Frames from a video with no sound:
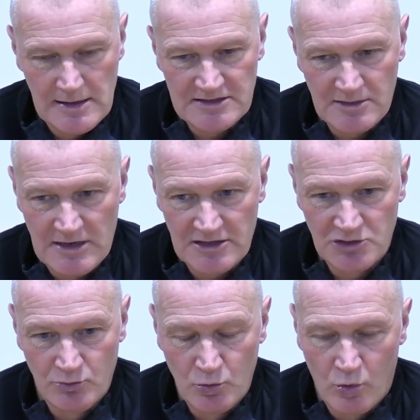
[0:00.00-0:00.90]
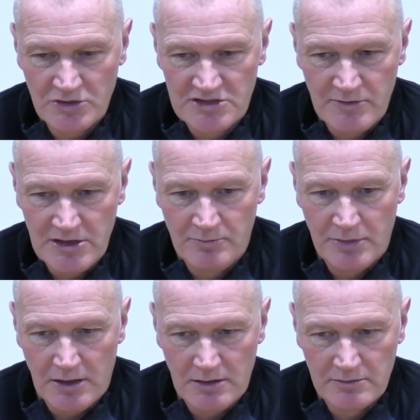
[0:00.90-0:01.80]
as a manager would want to be,
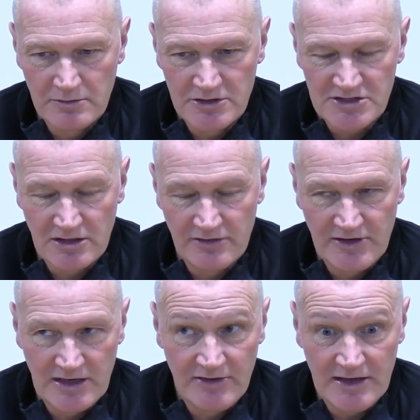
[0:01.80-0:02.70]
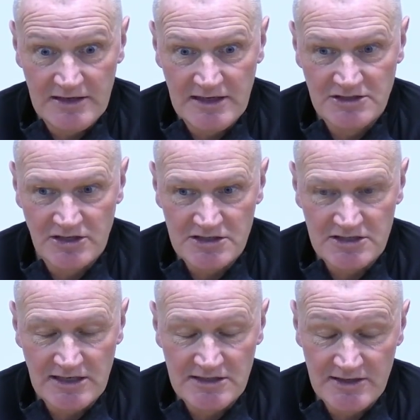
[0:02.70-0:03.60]
but they're still very, very dangerous
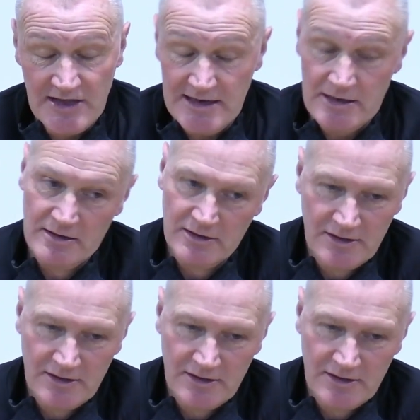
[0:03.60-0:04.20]
sides. And then